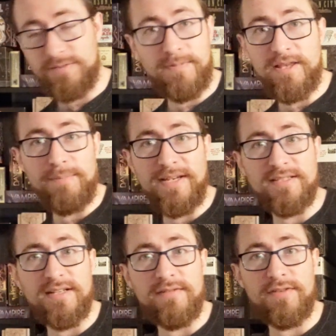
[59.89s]
the
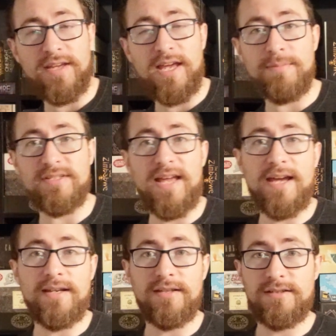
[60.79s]
basic of the game is
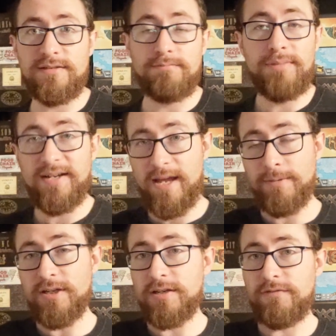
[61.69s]
that it's
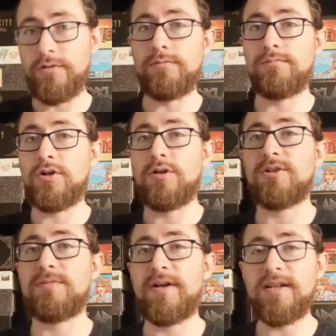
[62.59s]
Pandemic, if you don't know
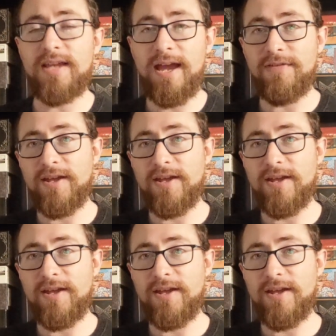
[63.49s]
much about it, and